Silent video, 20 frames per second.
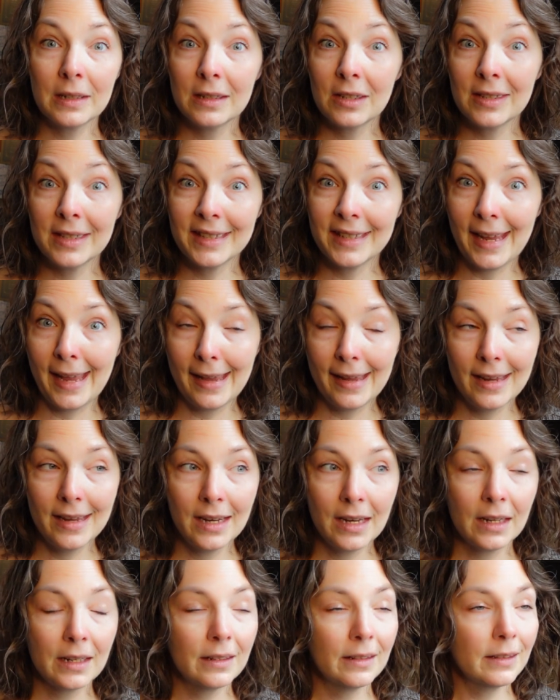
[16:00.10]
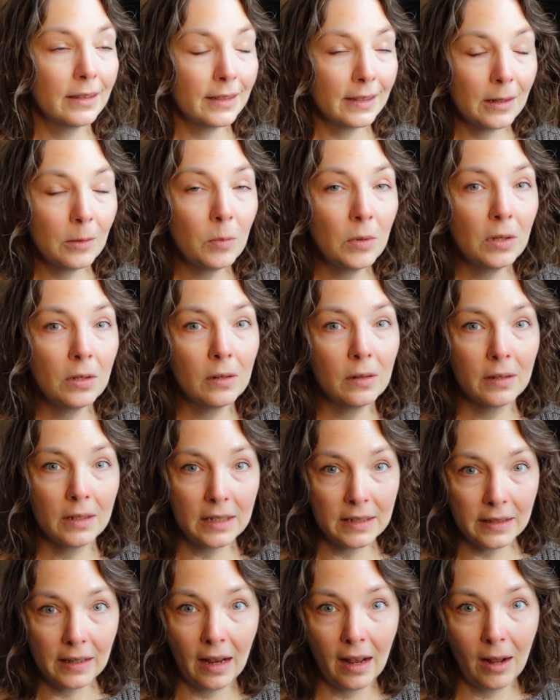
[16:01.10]
to say
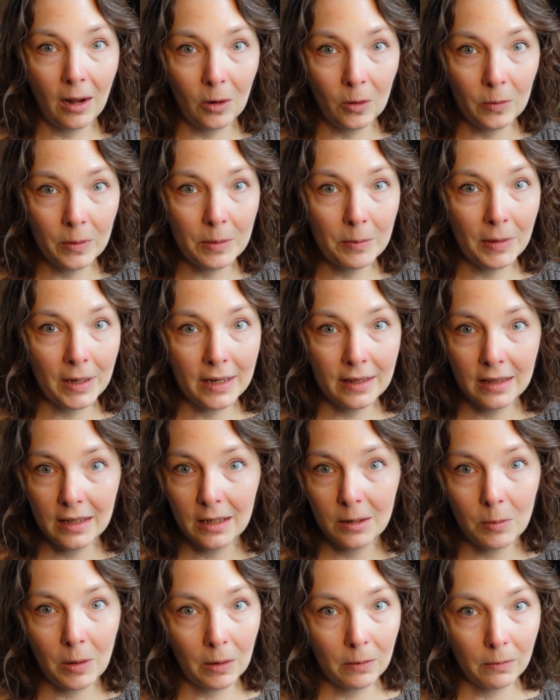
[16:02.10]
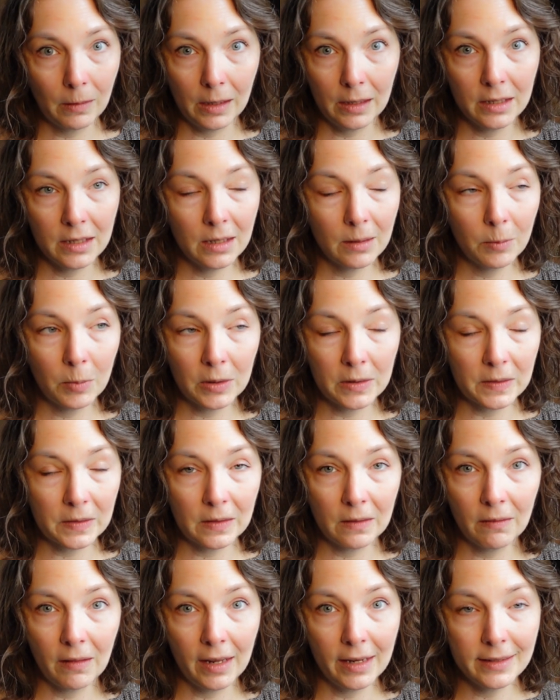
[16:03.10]
similarly to how we might think about writing a
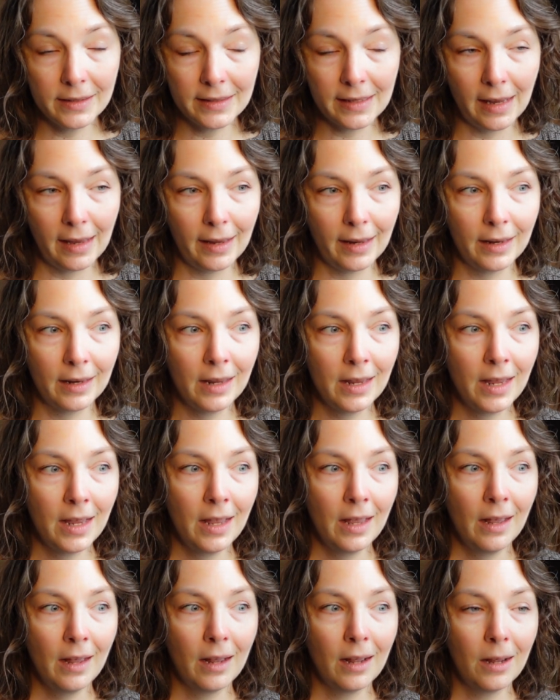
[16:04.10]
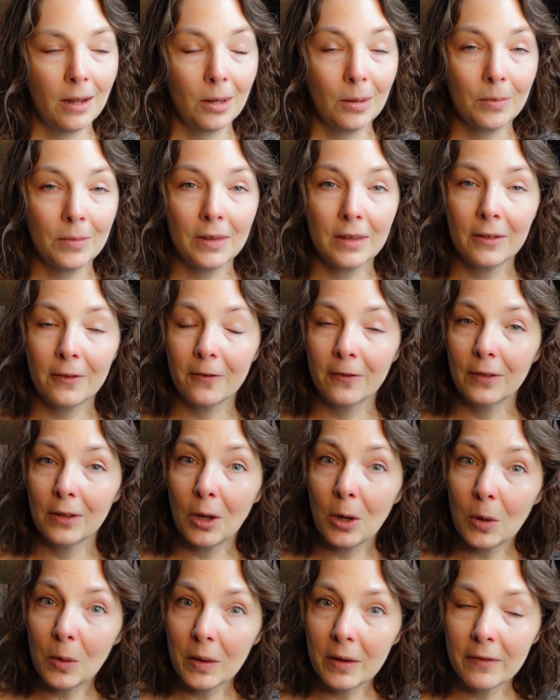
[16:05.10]
personal essay. The
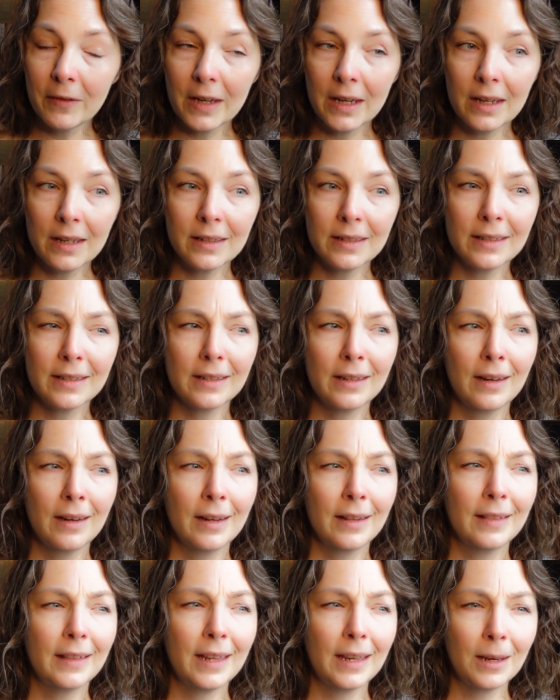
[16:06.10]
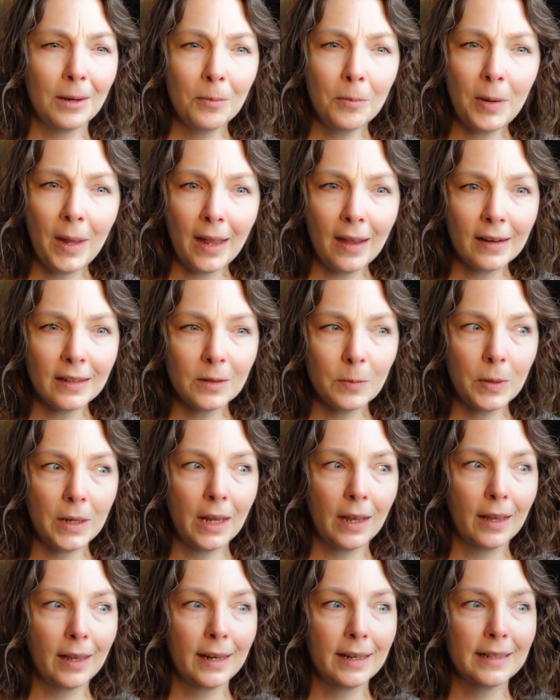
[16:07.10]
flow of it, the impact
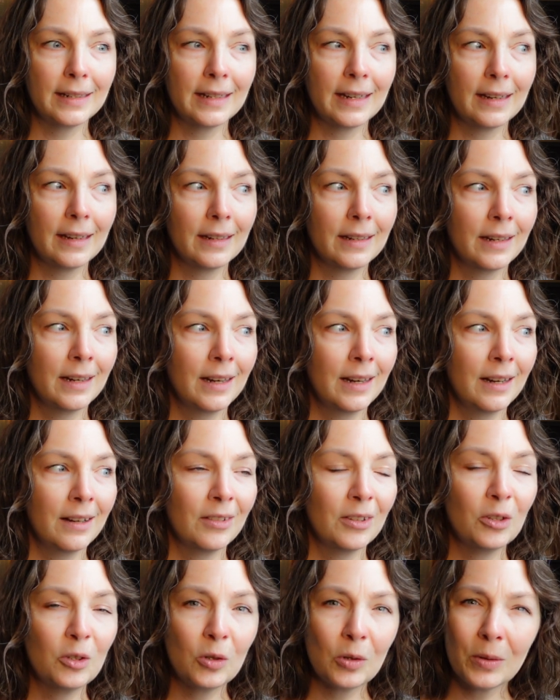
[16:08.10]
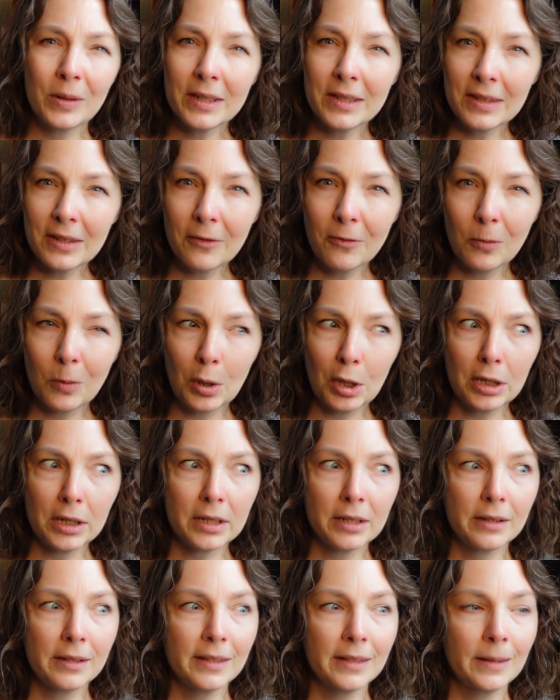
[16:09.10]
behind it, the choice of
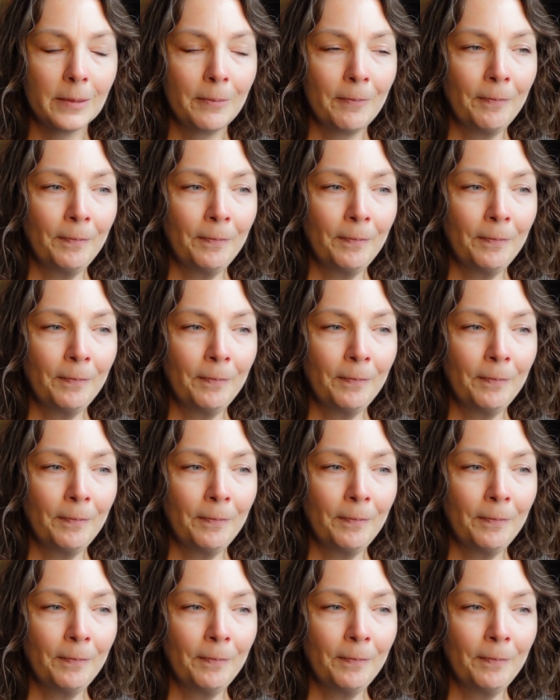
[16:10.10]
words.